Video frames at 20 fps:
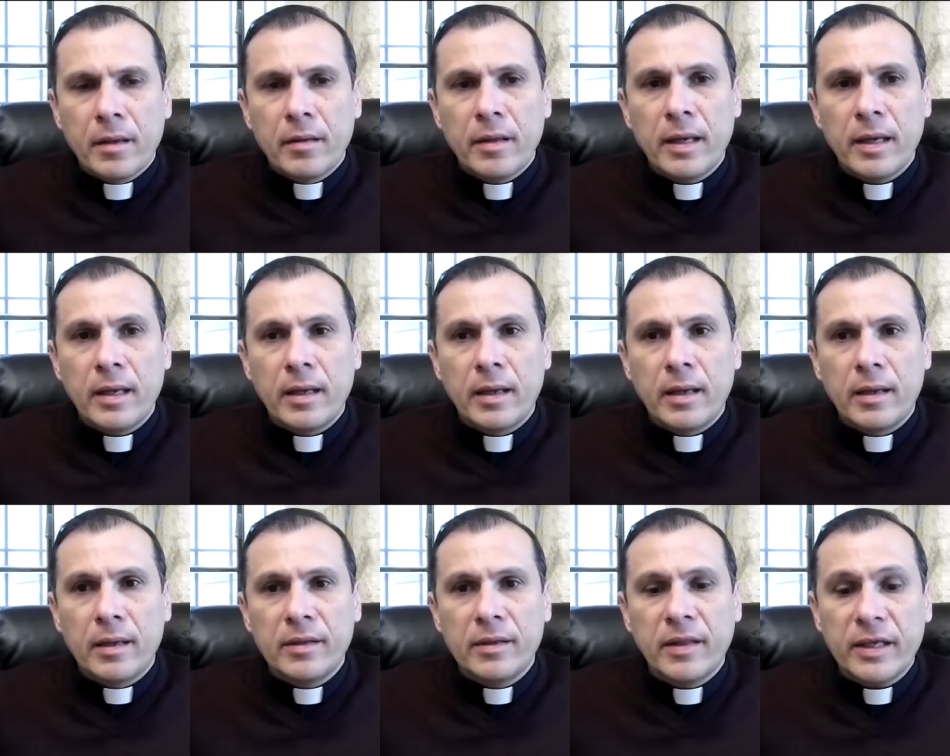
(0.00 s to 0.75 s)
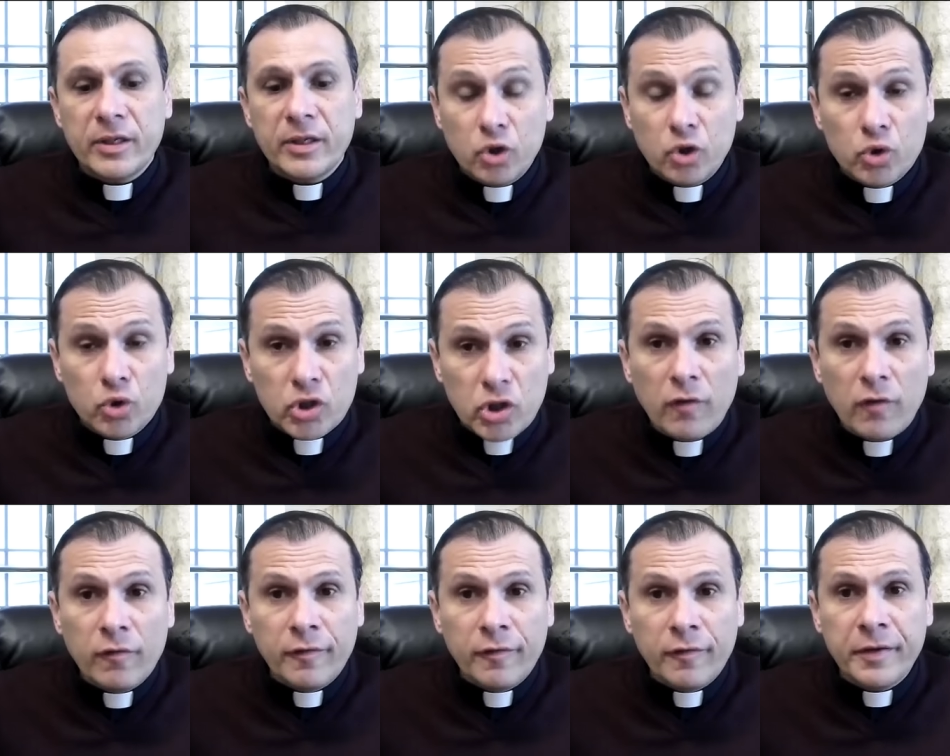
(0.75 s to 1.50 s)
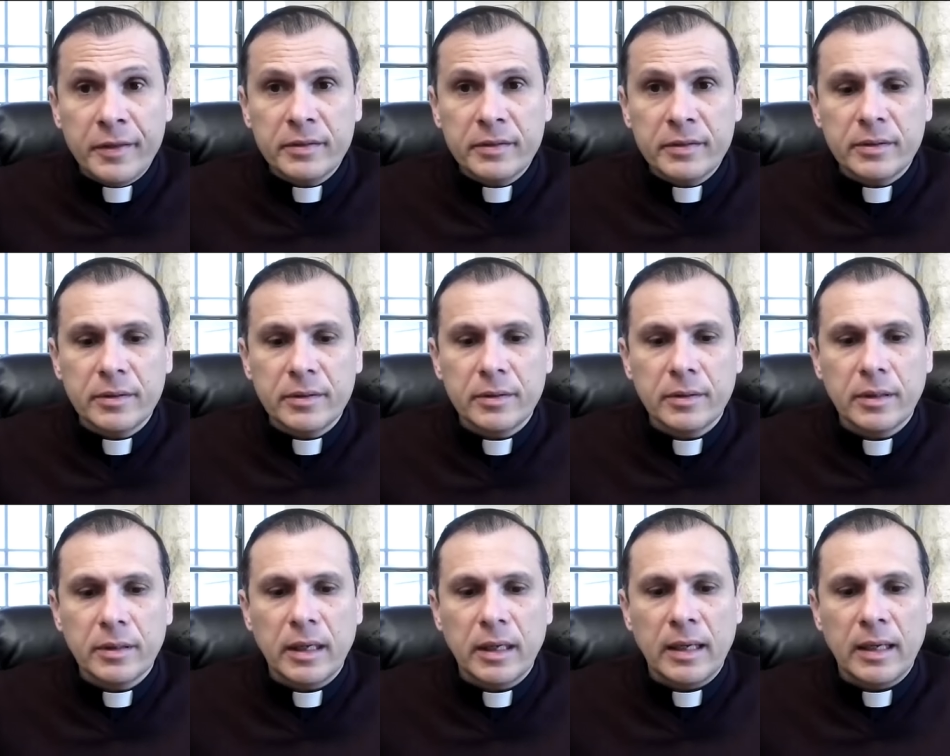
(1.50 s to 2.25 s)
Uh, they choose comfort
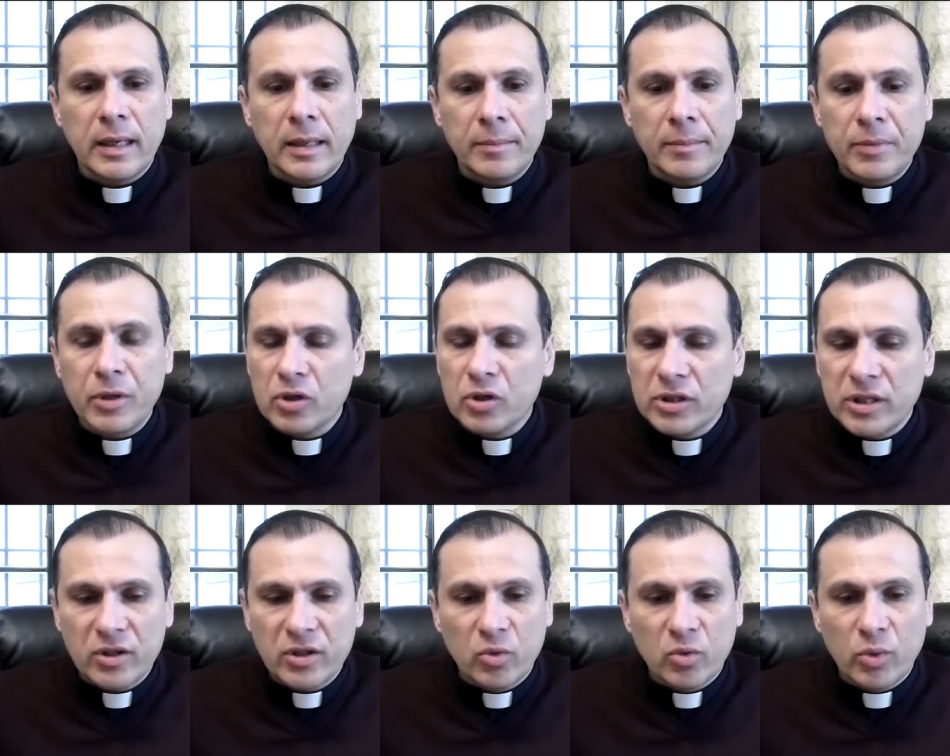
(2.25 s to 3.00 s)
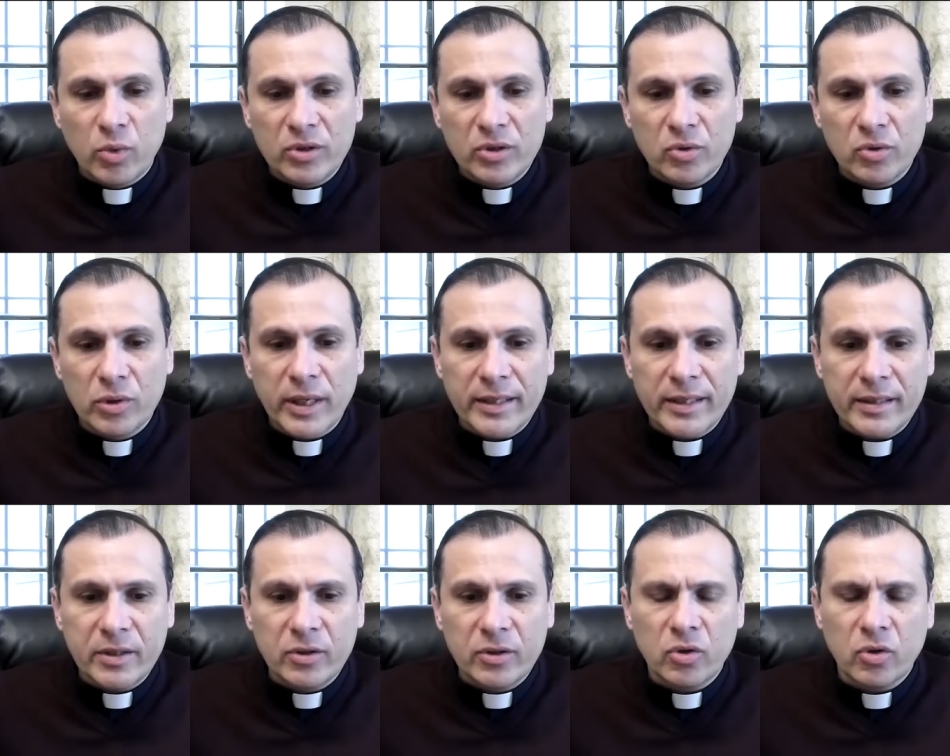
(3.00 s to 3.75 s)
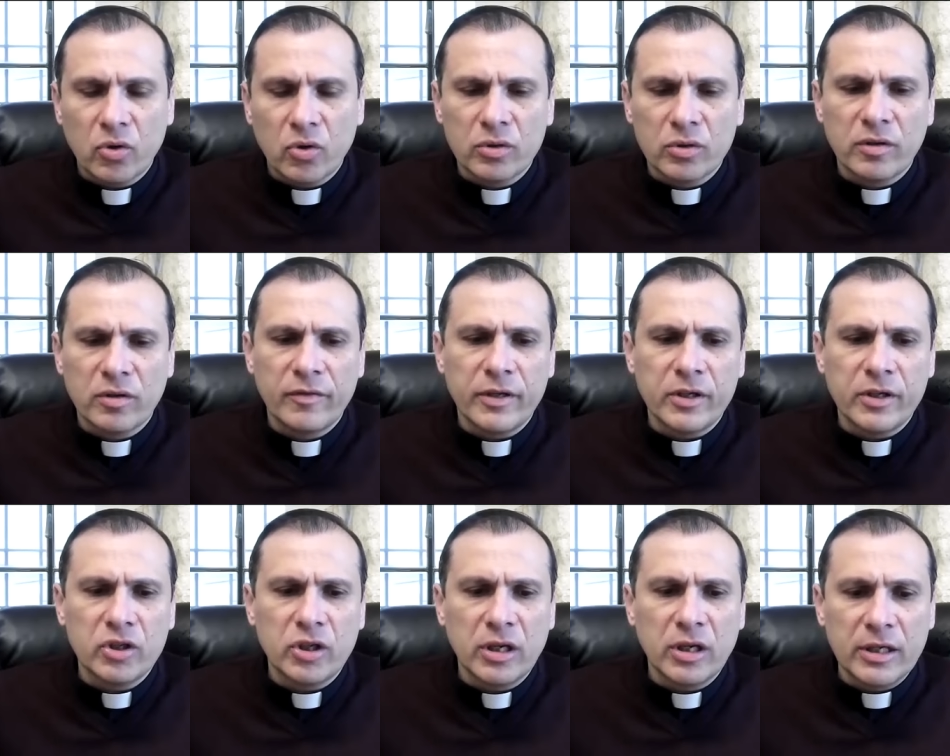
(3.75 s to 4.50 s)
uh, because they don't want to get into
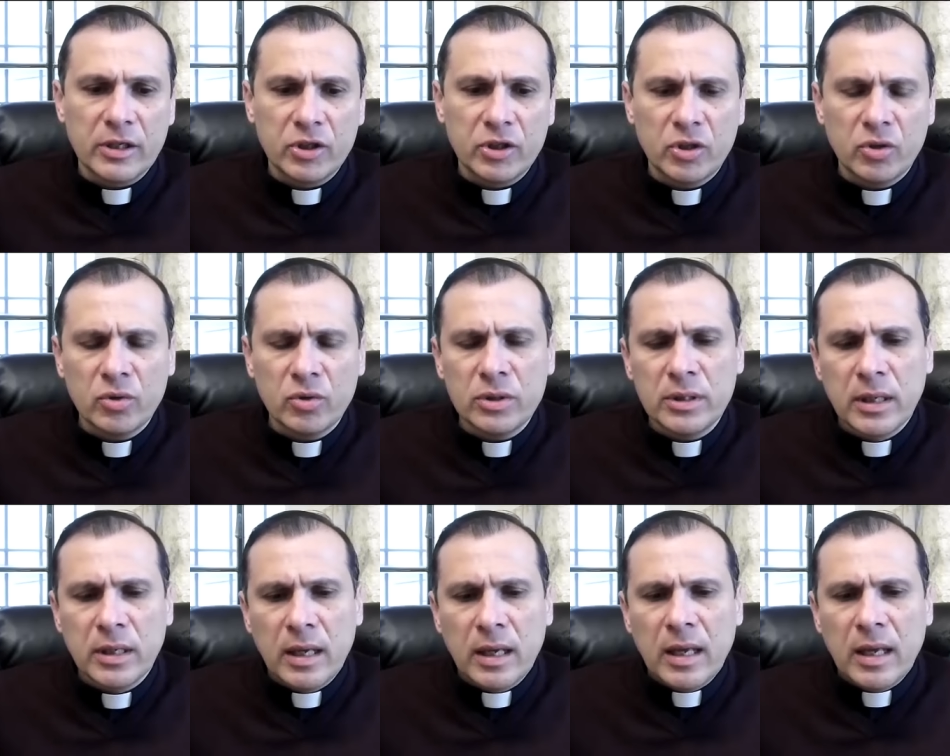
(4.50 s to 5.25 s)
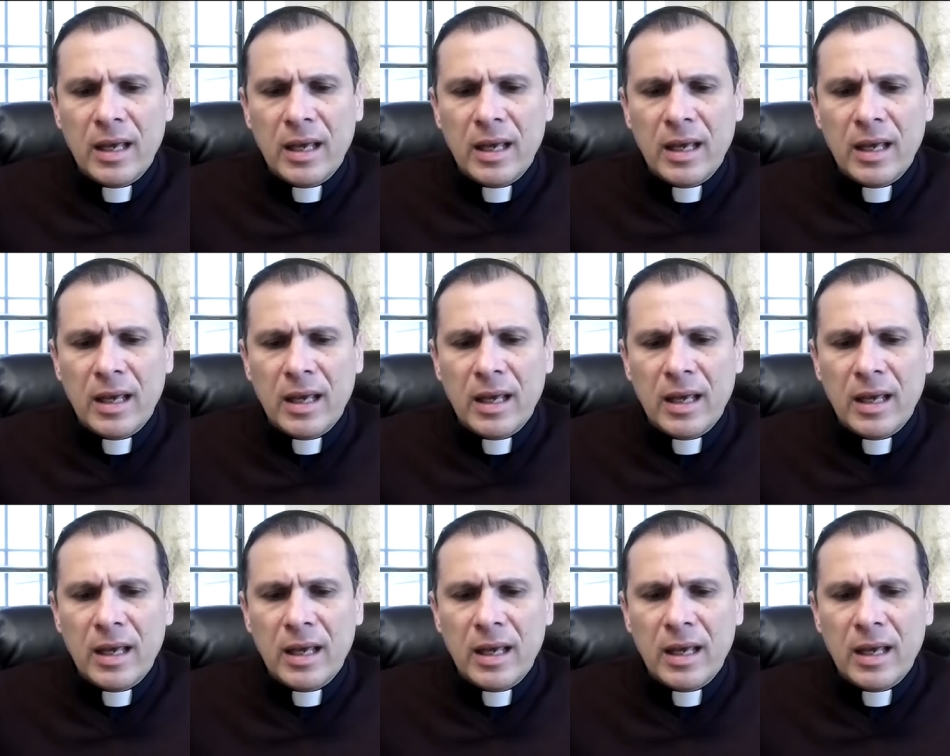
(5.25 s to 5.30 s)
controversial issues.